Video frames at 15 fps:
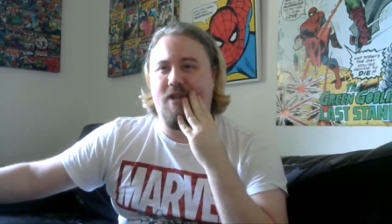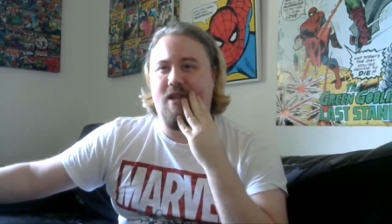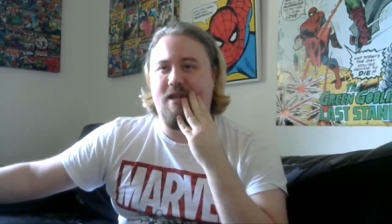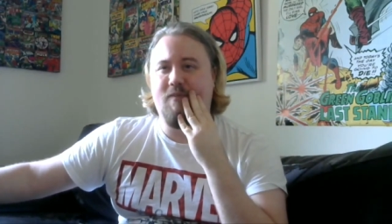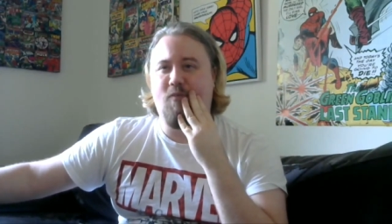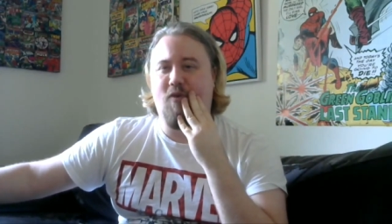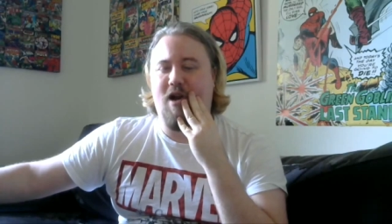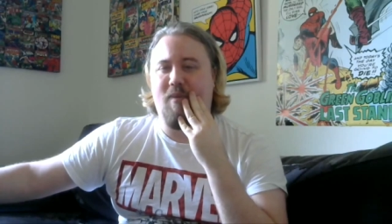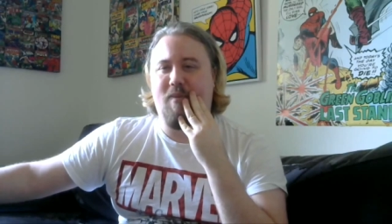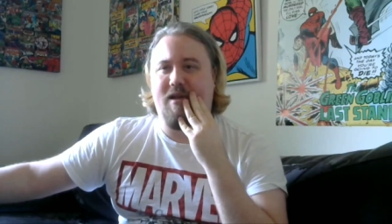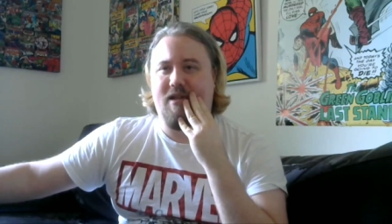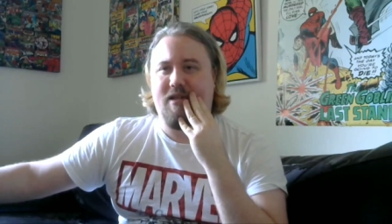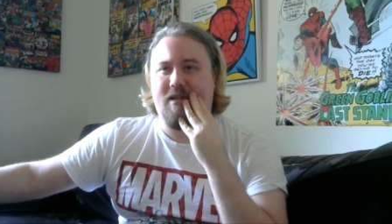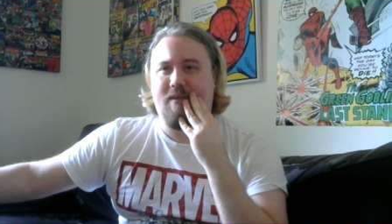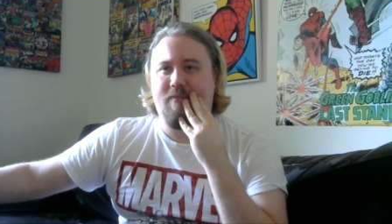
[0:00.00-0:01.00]
then it's more about
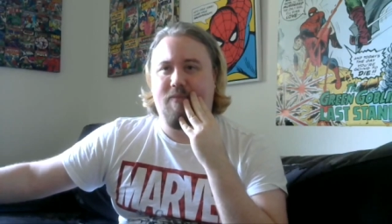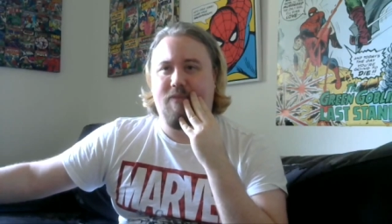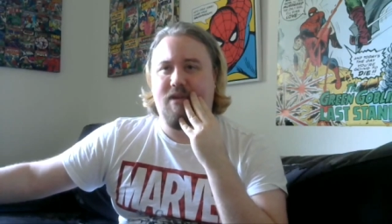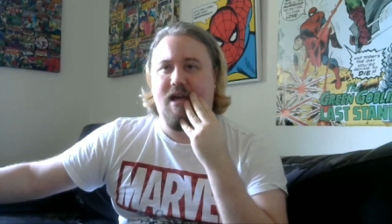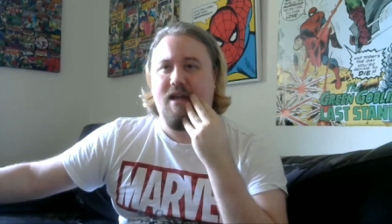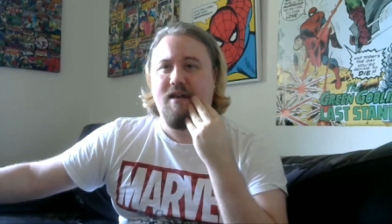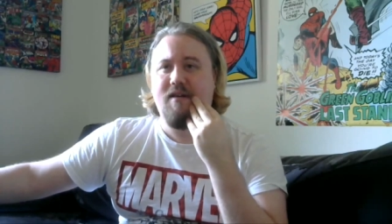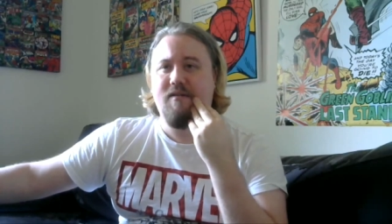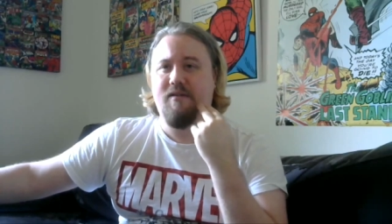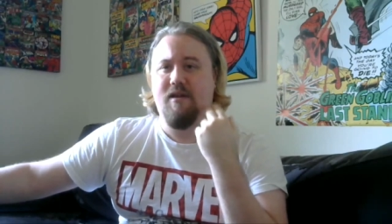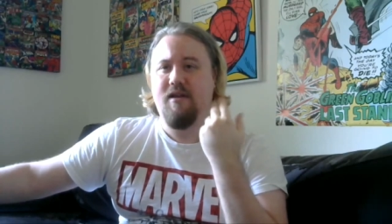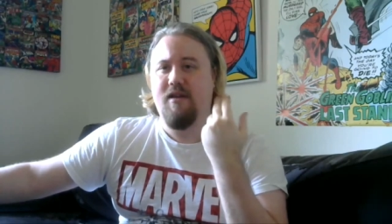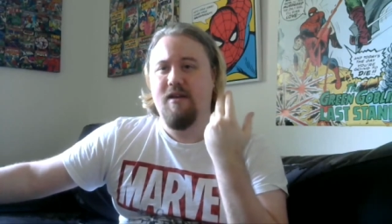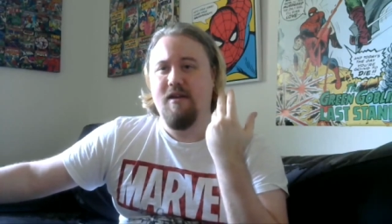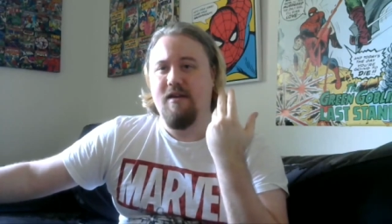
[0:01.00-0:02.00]
like the
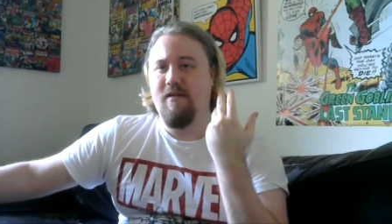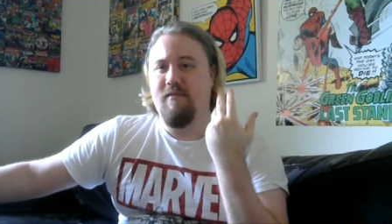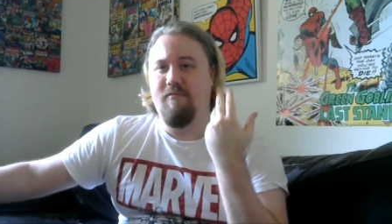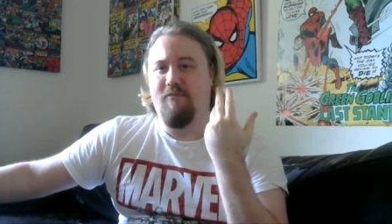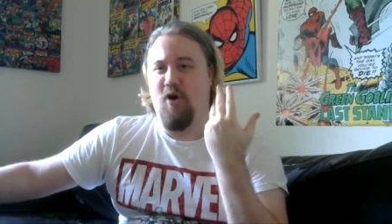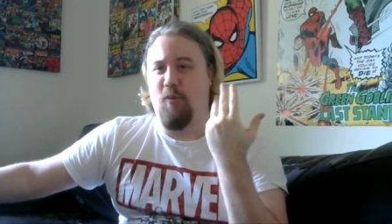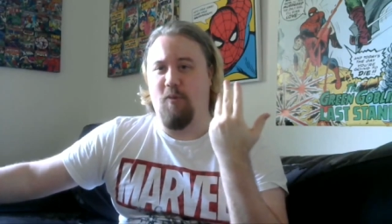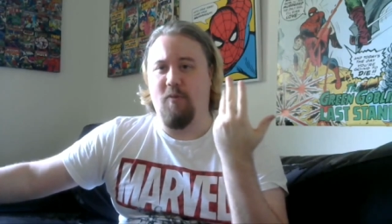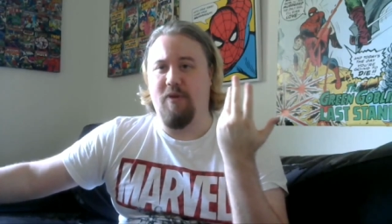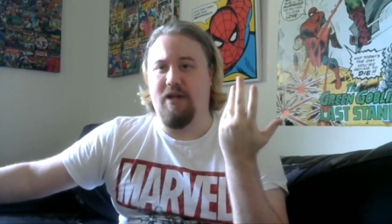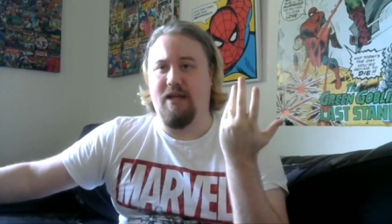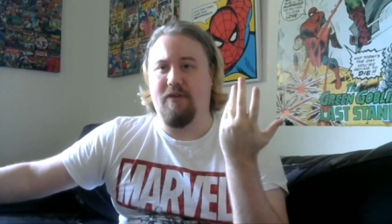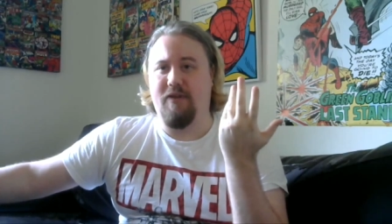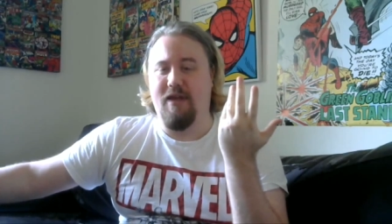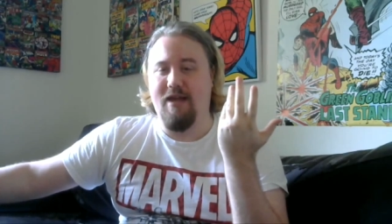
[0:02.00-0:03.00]
gun
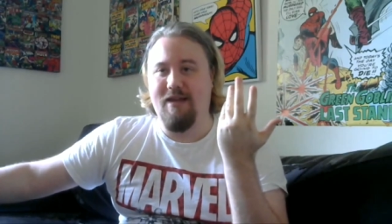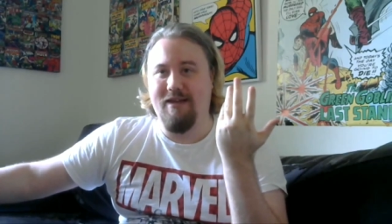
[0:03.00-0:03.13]
probability.